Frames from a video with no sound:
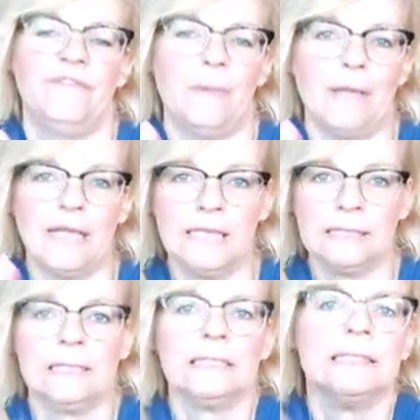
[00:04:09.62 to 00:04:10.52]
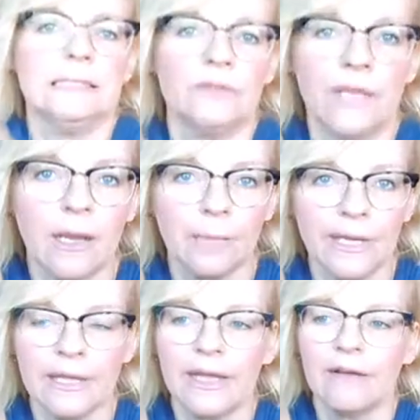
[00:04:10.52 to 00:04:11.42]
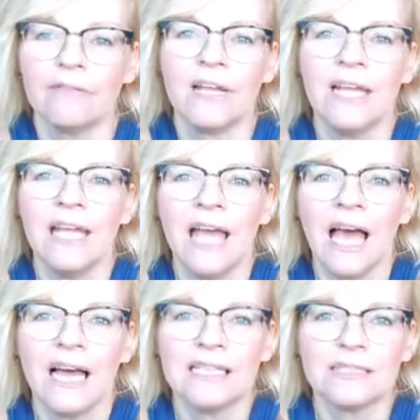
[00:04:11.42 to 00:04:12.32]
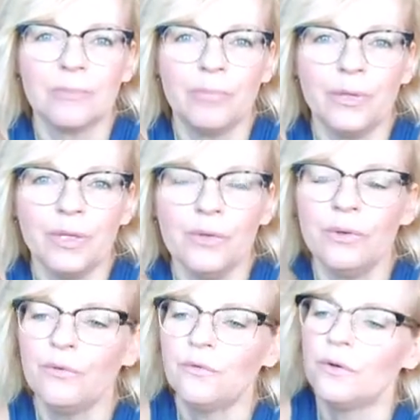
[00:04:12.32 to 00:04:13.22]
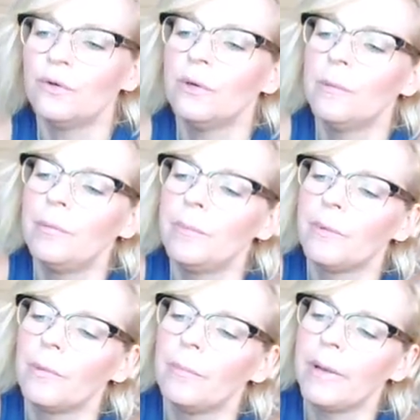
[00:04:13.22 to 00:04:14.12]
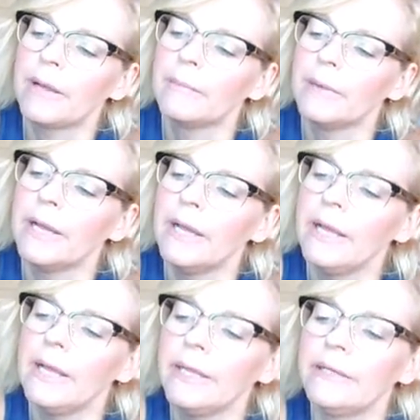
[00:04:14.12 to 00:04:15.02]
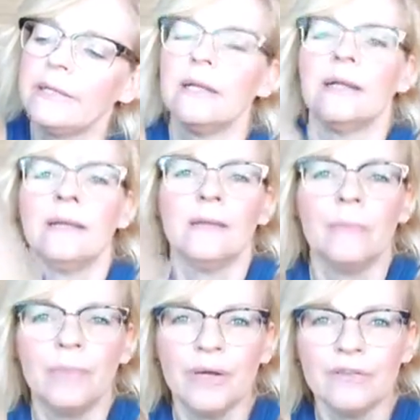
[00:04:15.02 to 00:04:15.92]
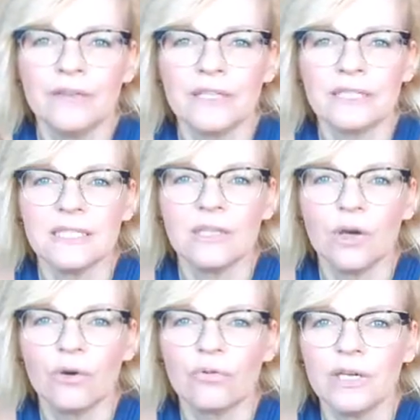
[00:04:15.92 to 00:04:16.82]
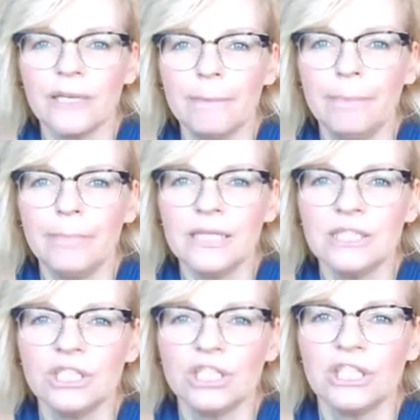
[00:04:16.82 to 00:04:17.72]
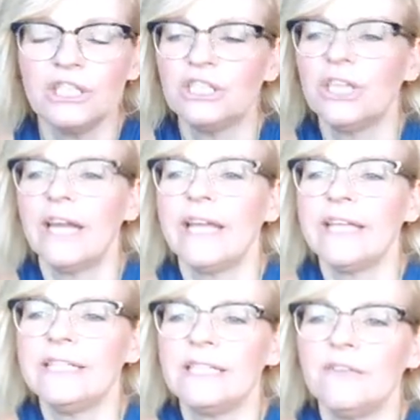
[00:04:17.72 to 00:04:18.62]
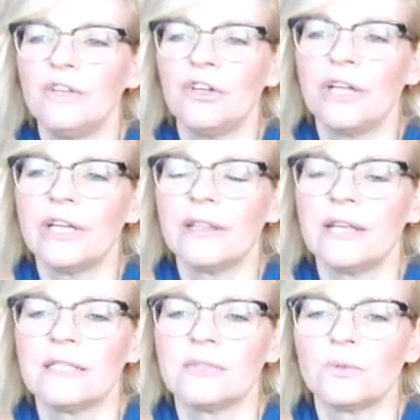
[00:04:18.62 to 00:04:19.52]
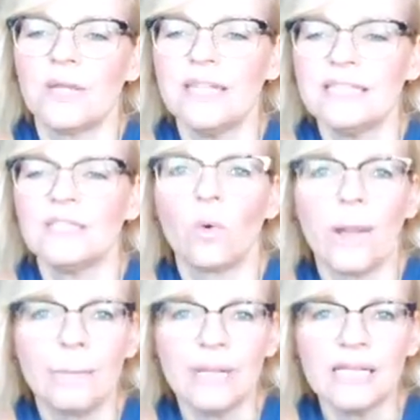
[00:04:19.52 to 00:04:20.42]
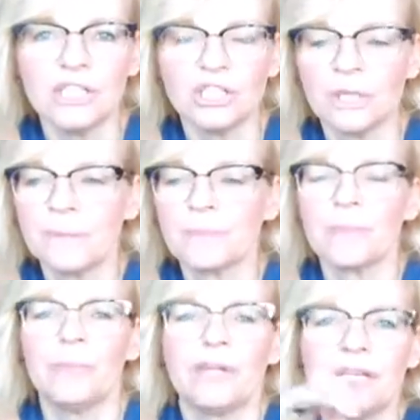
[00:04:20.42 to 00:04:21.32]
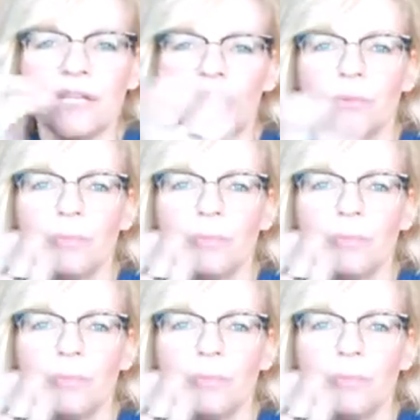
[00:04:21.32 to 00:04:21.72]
for me, considering how many I have. And it's a beautiful, I'll pop it on the back of my hand, perfectly corally peachy shade, if you like that sort of, it is quite peach. But I think you